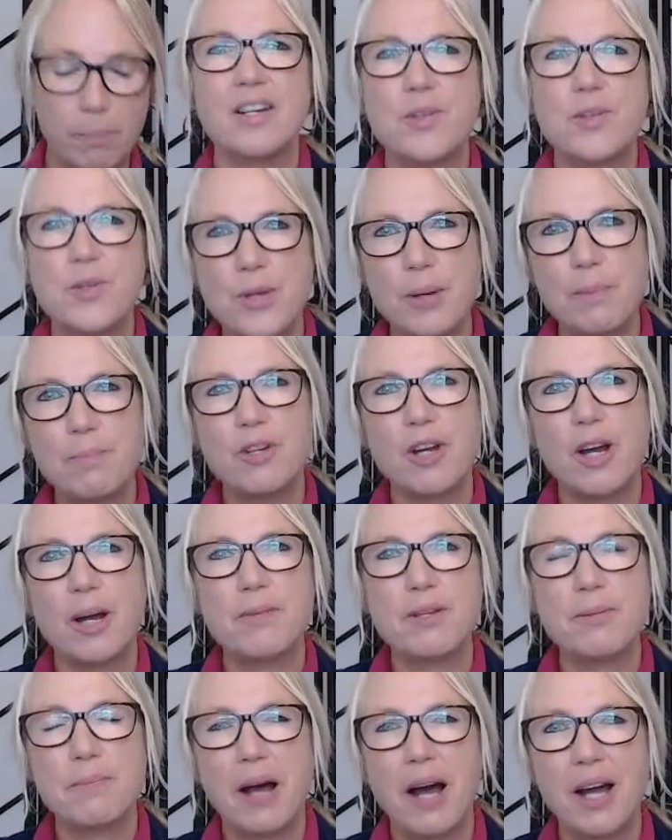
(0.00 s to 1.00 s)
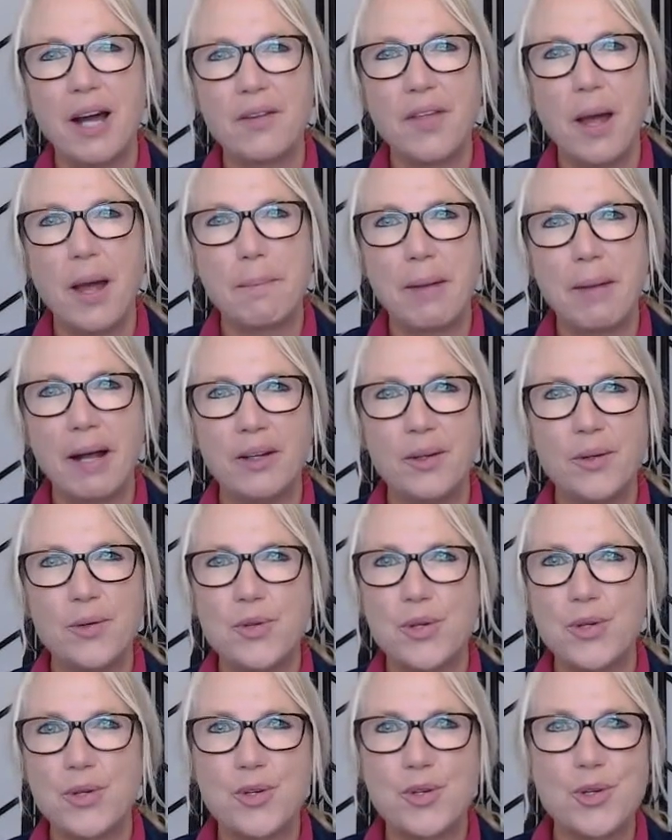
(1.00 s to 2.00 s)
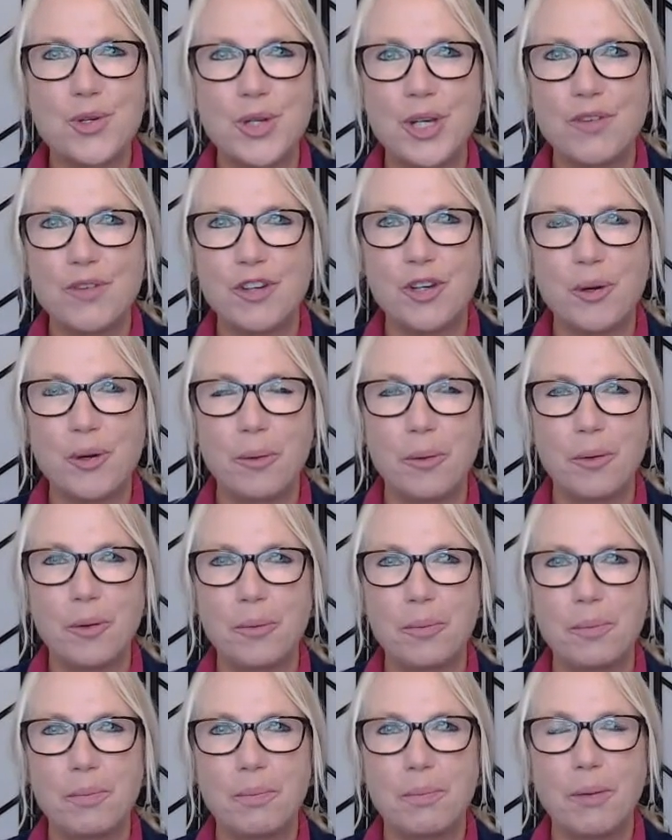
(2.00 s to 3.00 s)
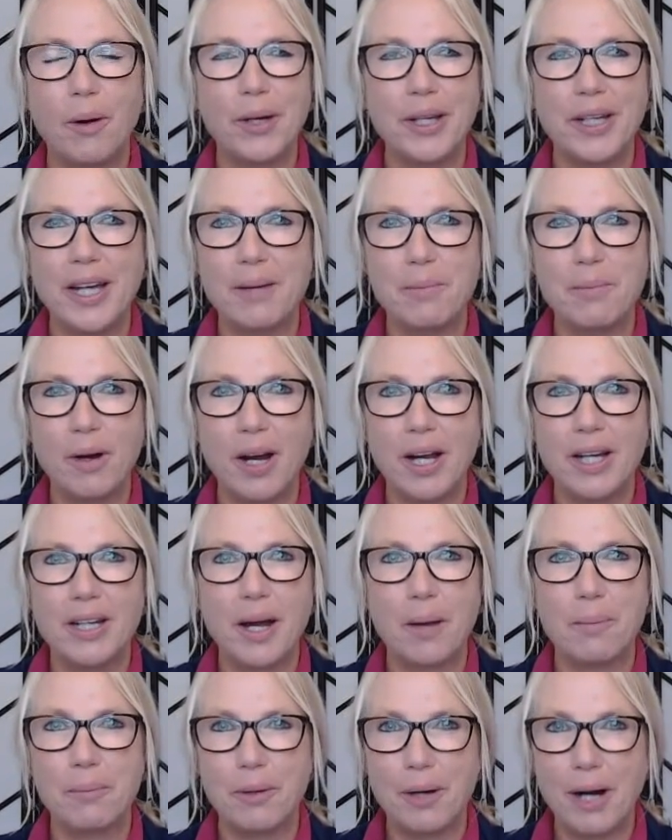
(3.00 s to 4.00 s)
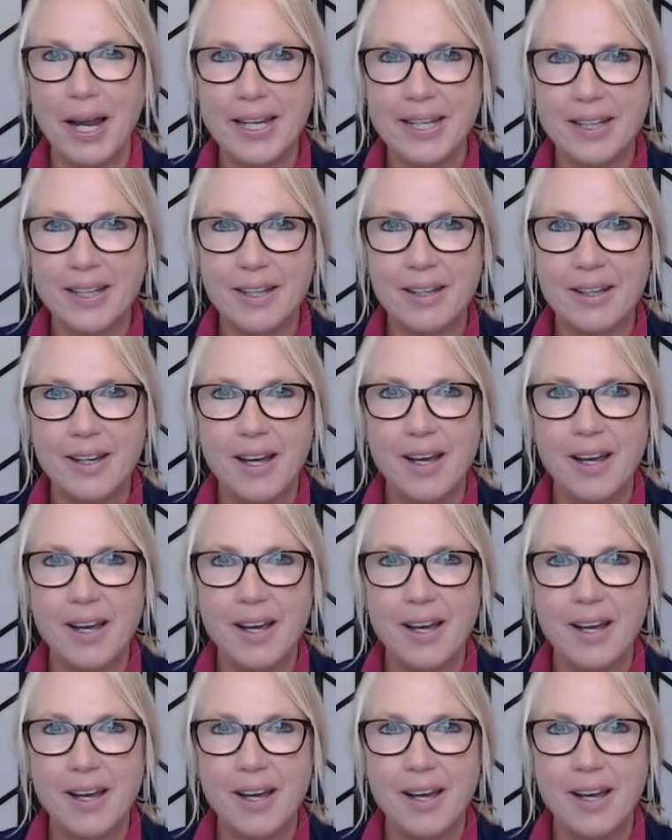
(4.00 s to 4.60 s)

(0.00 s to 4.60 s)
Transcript: Sometimes part of that balance is just giving your body and mind a break.